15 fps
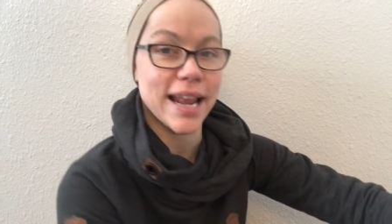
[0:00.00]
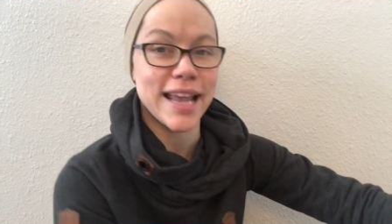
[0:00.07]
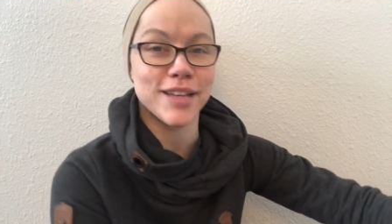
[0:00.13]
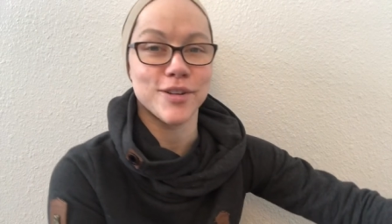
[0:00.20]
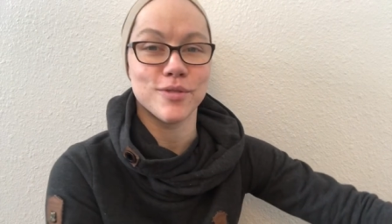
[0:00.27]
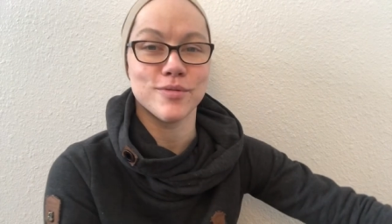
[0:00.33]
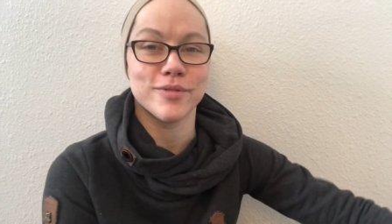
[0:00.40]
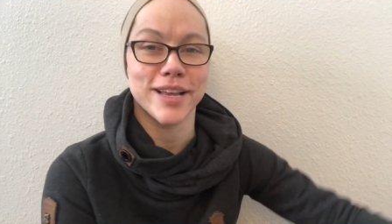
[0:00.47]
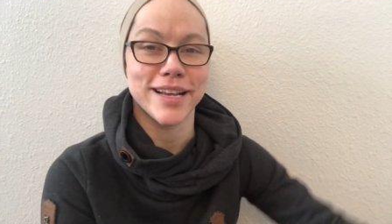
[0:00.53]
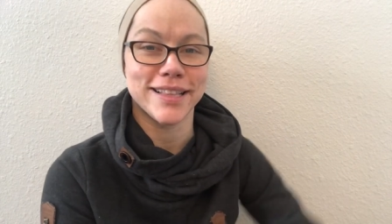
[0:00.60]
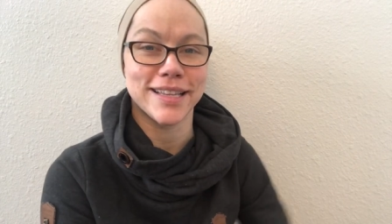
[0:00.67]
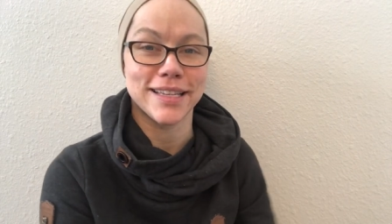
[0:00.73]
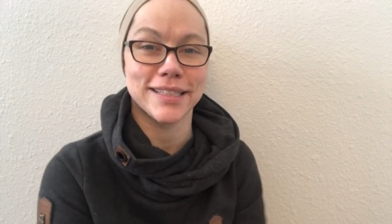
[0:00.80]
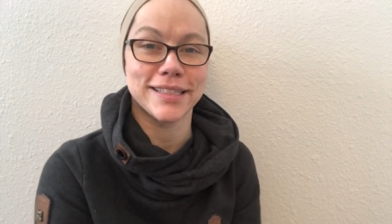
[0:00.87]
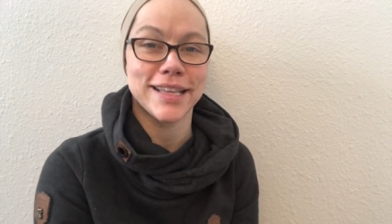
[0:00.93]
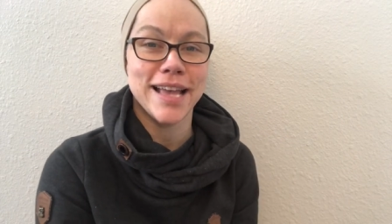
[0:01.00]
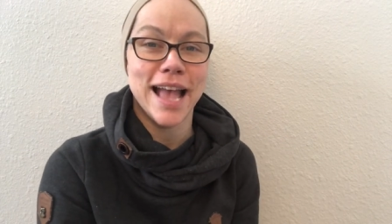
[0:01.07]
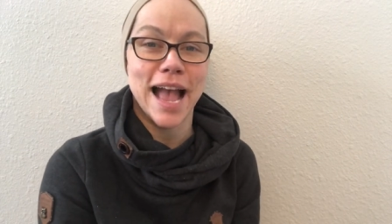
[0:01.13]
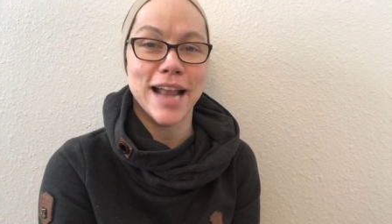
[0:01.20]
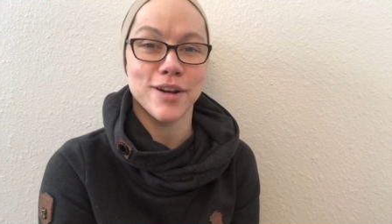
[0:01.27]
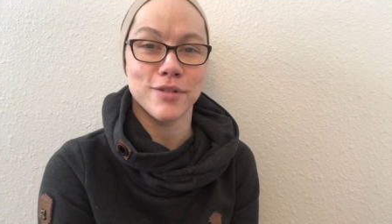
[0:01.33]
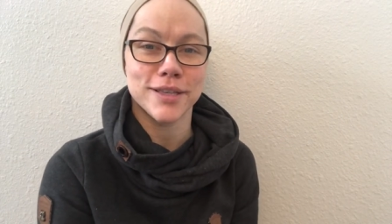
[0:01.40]
and I don't like this.
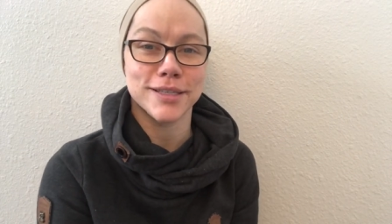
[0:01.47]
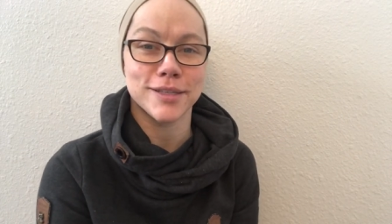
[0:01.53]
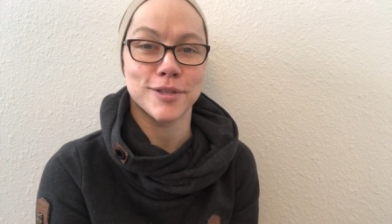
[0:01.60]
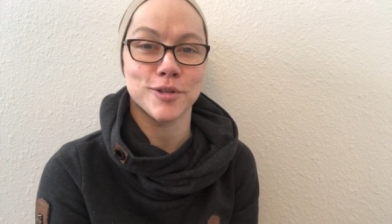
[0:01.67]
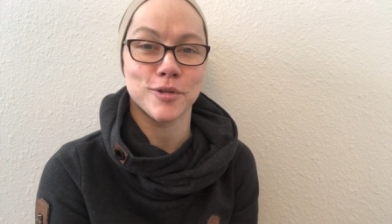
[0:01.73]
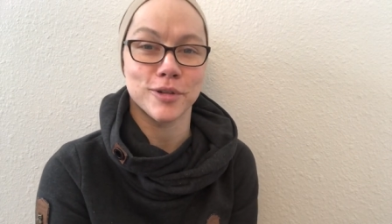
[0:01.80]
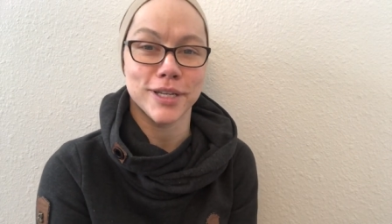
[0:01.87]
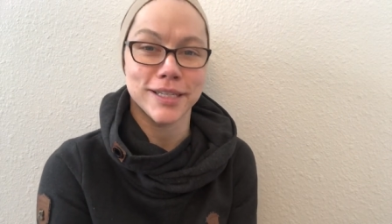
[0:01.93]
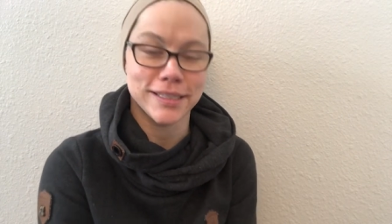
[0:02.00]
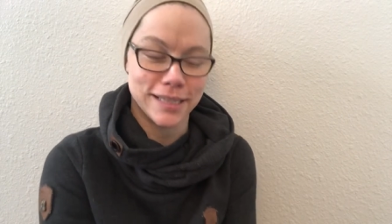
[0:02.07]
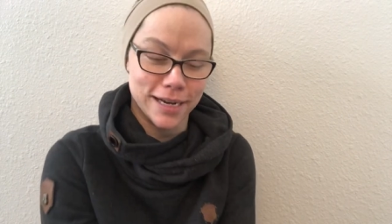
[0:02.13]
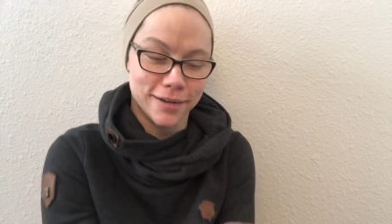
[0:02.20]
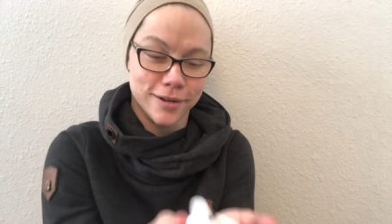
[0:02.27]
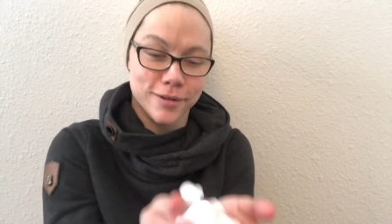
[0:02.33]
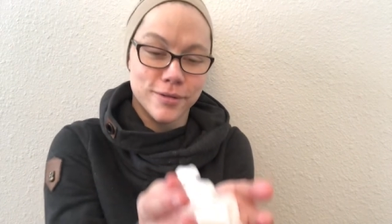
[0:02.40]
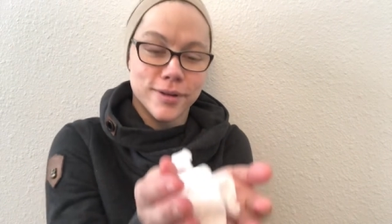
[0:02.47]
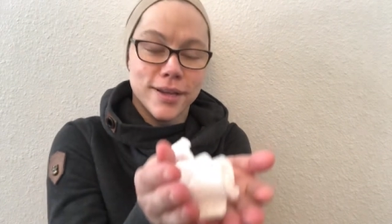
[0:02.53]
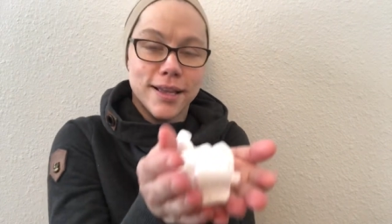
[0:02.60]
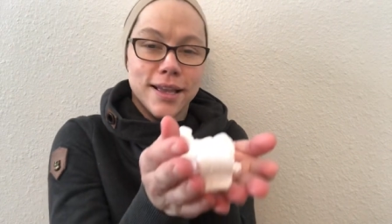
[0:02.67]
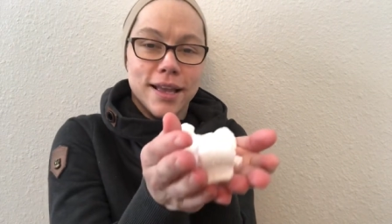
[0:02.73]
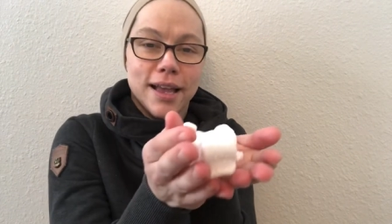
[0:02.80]
I know this is totally a side note.